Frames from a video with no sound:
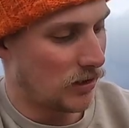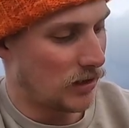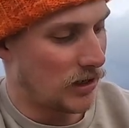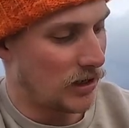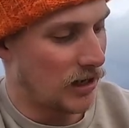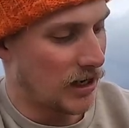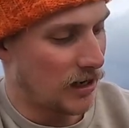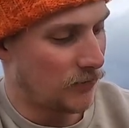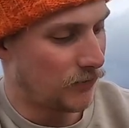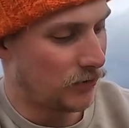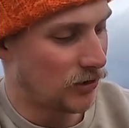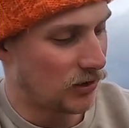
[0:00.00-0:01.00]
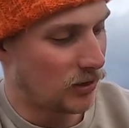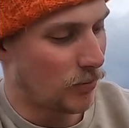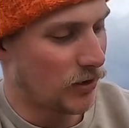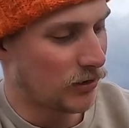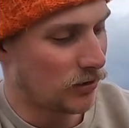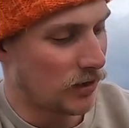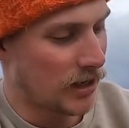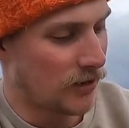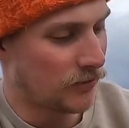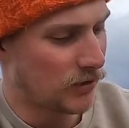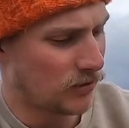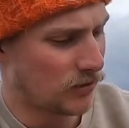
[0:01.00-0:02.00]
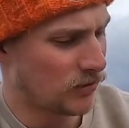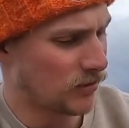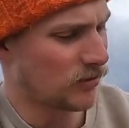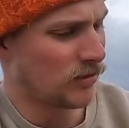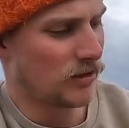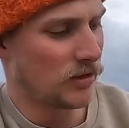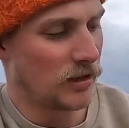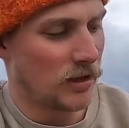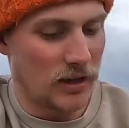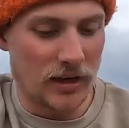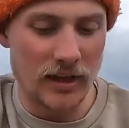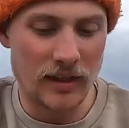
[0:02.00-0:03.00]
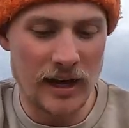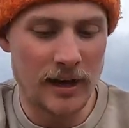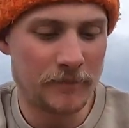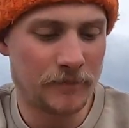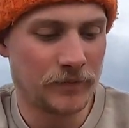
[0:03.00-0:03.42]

And then you have just the muscle left, like that.